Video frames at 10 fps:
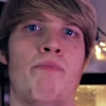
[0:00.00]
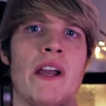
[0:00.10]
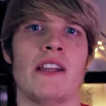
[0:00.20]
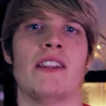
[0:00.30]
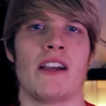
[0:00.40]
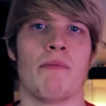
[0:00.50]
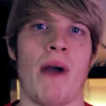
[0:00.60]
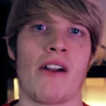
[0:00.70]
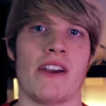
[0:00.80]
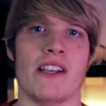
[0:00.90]
Big thing
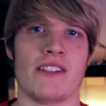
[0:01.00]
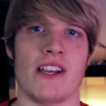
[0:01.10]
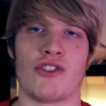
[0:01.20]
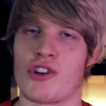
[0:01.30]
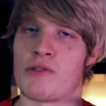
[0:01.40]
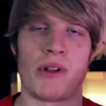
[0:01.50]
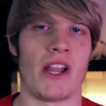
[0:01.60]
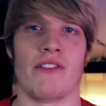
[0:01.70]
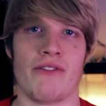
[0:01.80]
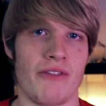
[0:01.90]
about it is it's just
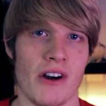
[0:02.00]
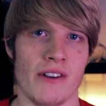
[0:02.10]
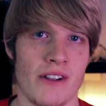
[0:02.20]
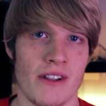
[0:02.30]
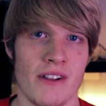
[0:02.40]
plain fun.